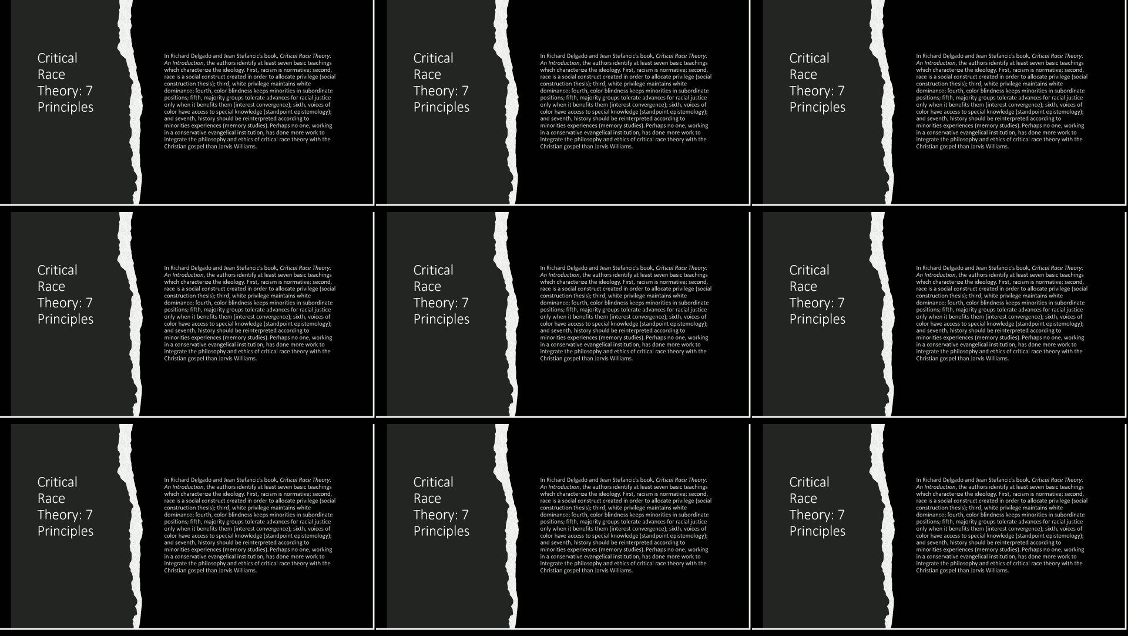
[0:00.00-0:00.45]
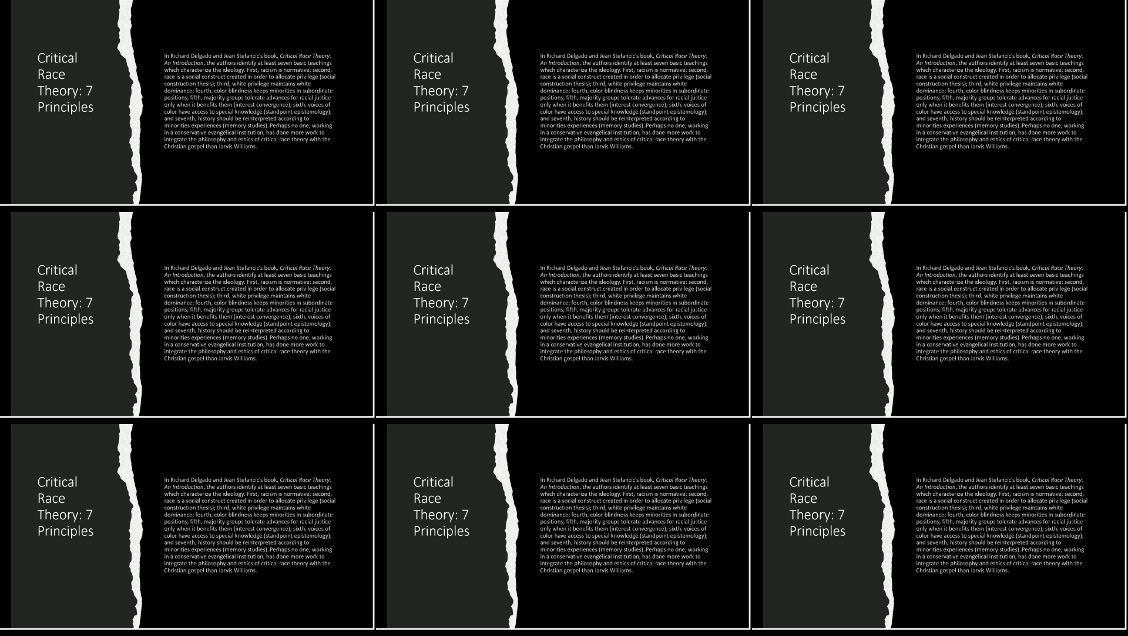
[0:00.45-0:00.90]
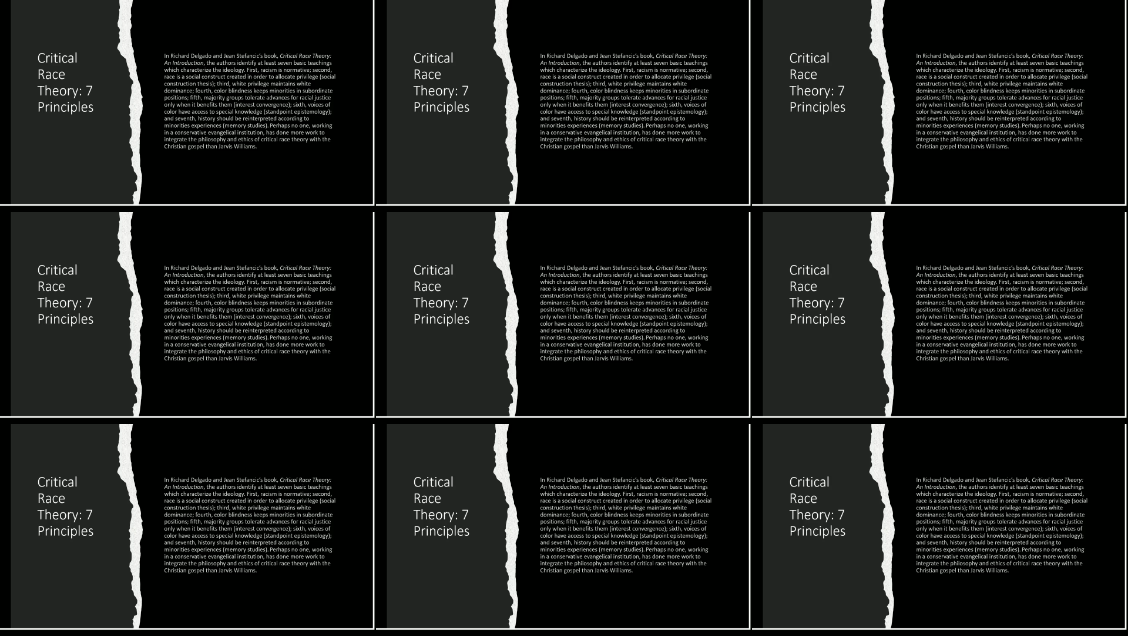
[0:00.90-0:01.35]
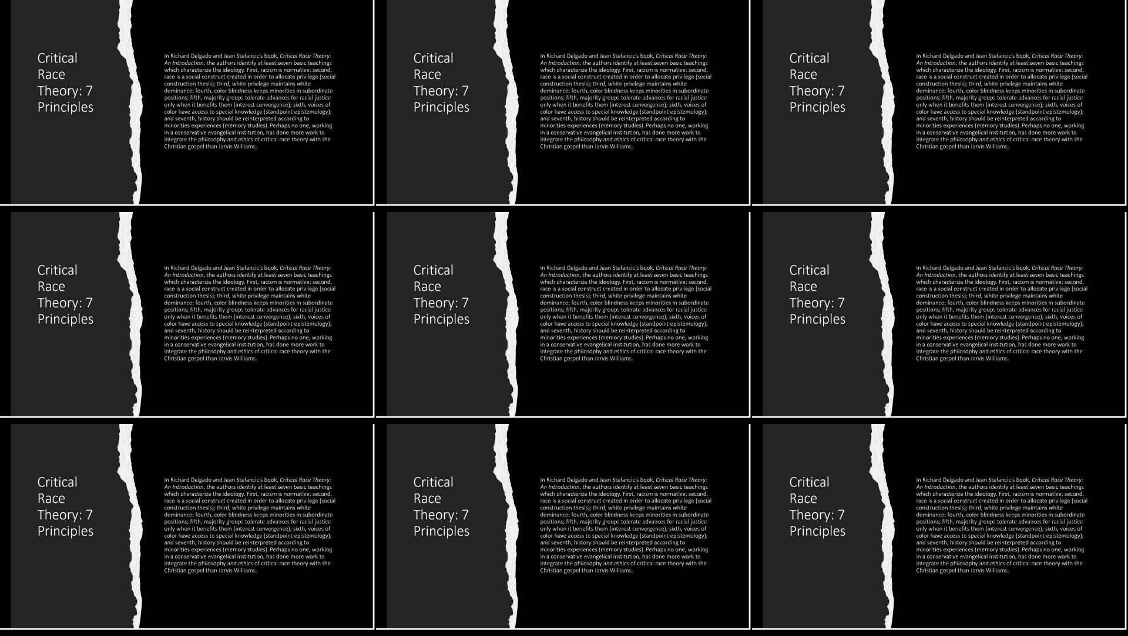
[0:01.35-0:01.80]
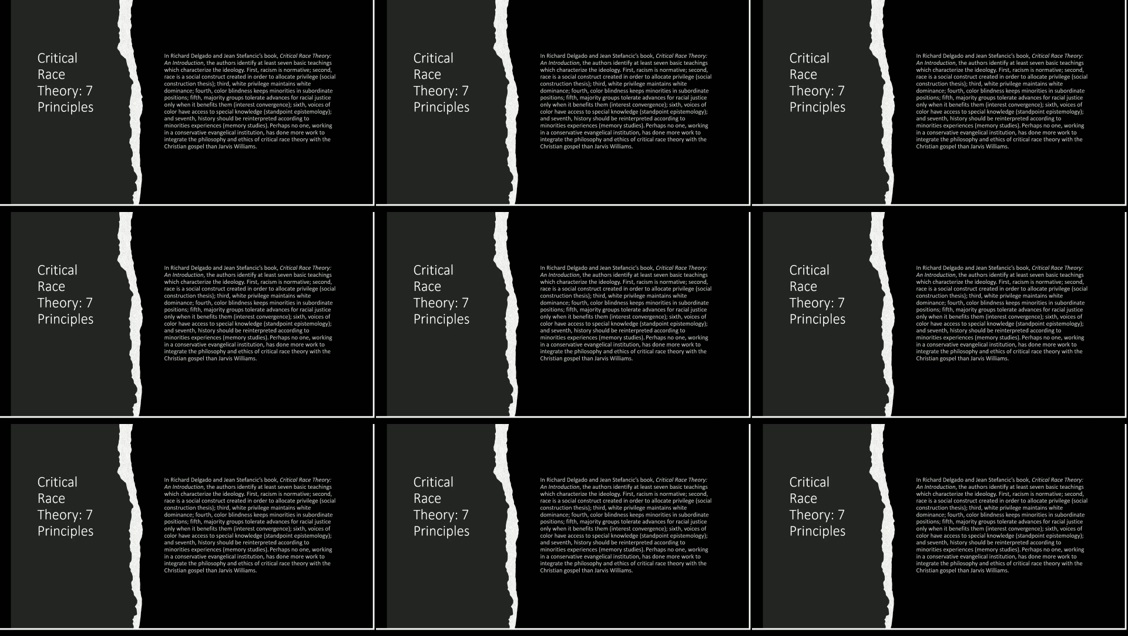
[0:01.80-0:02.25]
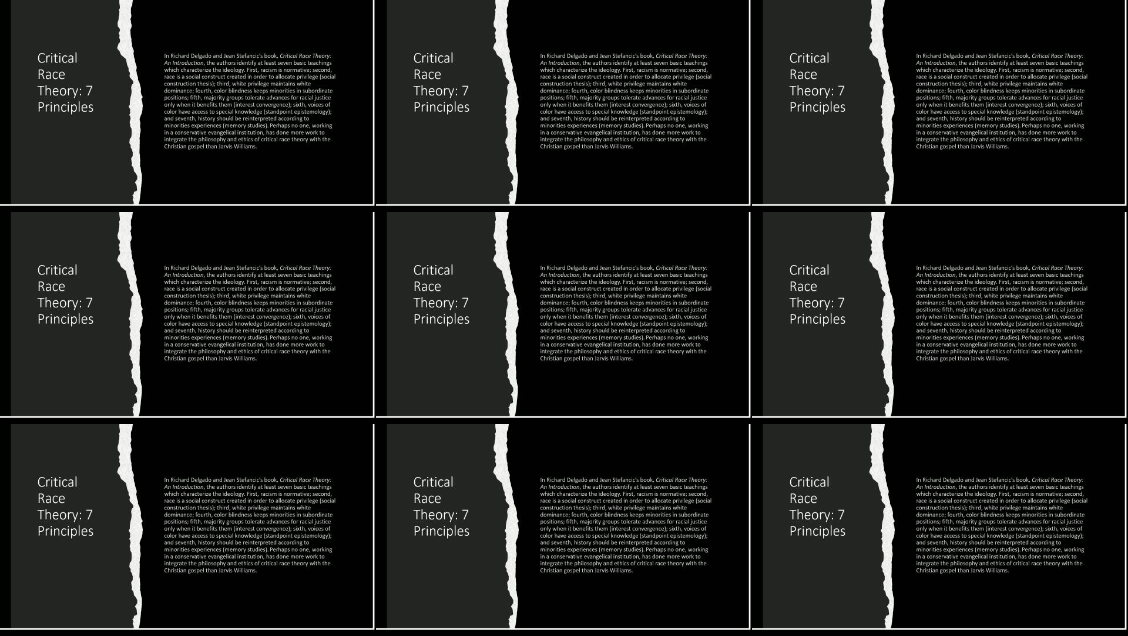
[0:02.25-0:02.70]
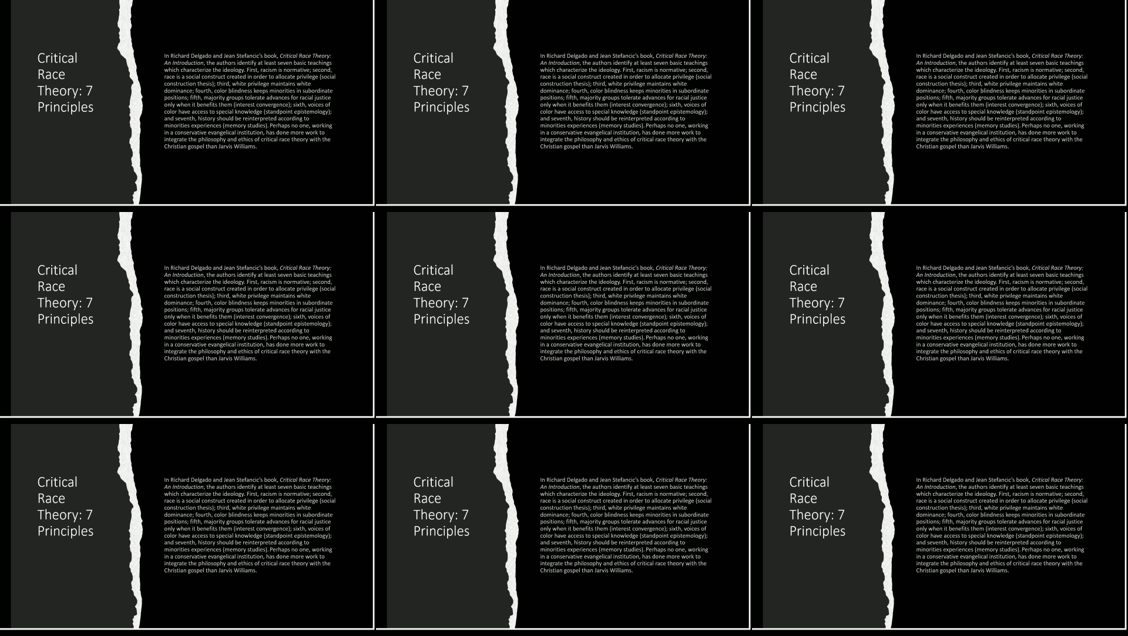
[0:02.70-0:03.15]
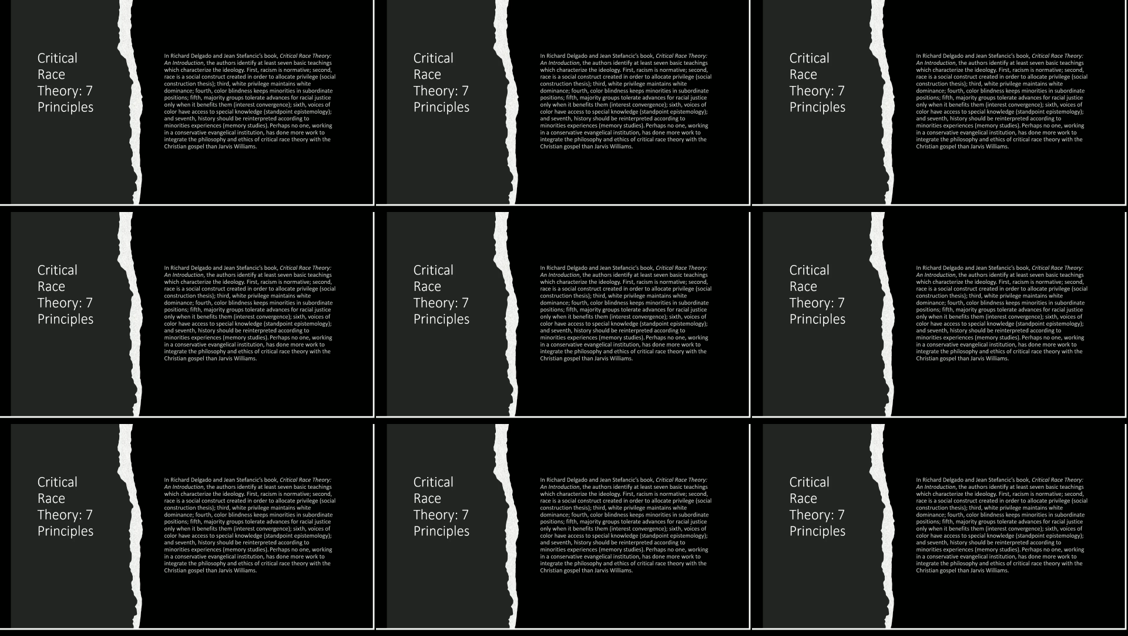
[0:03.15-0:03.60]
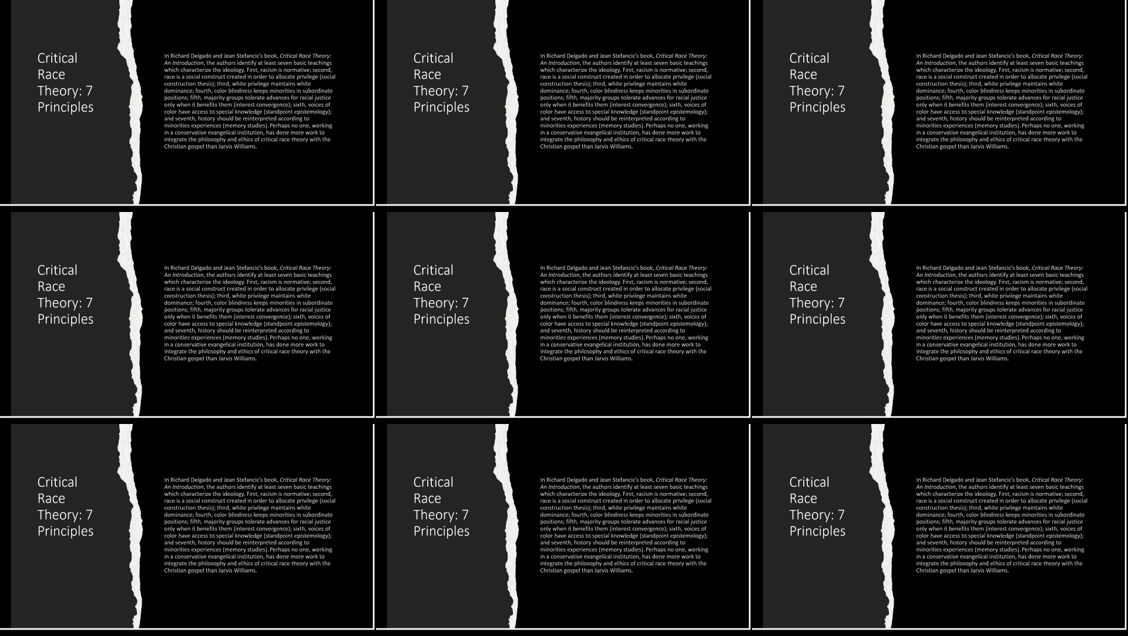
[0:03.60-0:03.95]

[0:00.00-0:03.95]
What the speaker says: (no speaker visible)